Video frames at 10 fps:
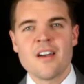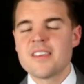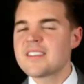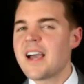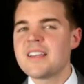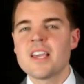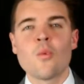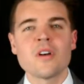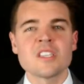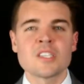This idea
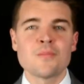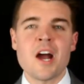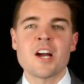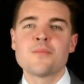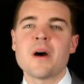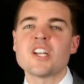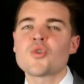was inspired by